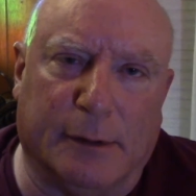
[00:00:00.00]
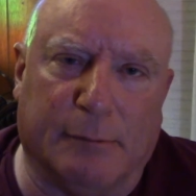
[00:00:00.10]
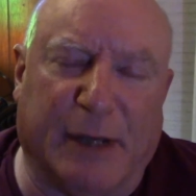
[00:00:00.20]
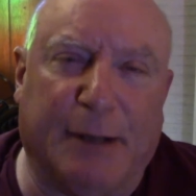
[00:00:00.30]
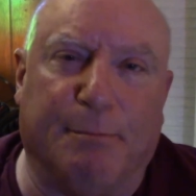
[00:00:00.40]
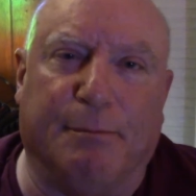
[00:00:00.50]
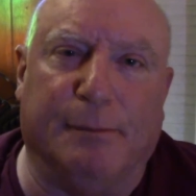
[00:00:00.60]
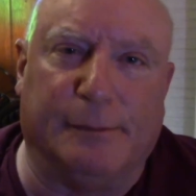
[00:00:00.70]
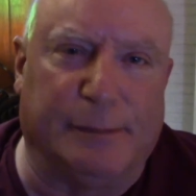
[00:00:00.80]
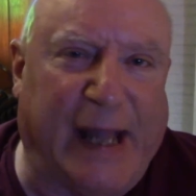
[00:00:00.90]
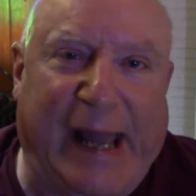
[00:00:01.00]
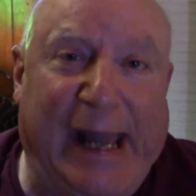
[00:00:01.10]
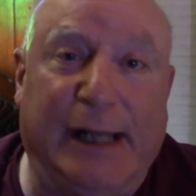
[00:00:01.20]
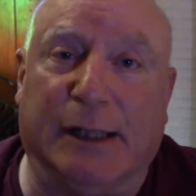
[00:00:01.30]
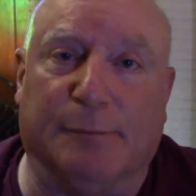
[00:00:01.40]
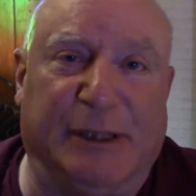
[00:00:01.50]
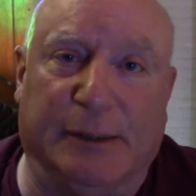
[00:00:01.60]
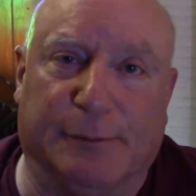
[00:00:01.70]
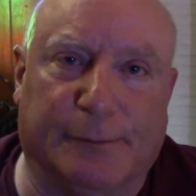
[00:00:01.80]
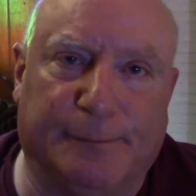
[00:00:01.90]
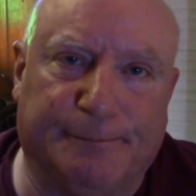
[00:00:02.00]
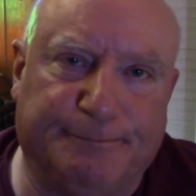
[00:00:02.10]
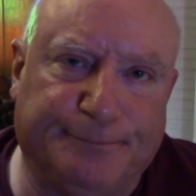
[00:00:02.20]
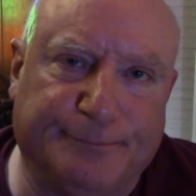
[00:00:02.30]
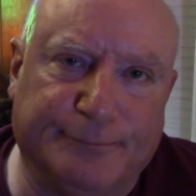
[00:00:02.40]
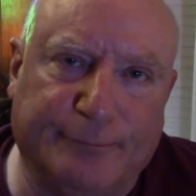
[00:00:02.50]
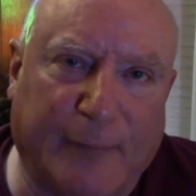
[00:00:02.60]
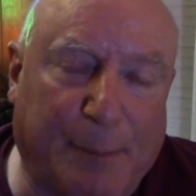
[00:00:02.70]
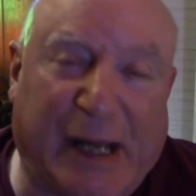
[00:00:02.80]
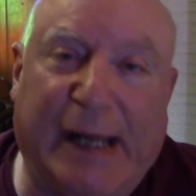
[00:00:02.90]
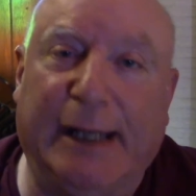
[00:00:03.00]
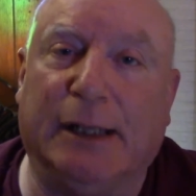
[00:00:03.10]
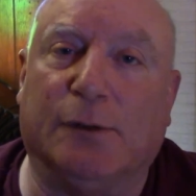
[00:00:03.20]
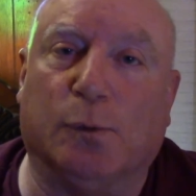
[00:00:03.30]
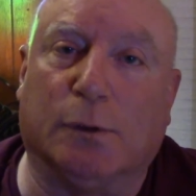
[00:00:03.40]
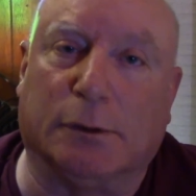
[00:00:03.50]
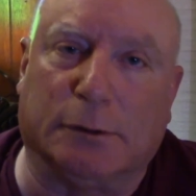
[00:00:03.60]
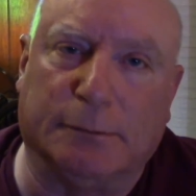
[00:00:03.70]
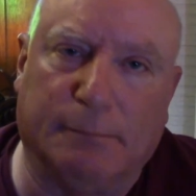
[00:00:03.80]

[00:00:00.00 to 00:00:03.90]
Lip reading: by hating people, by hating the world,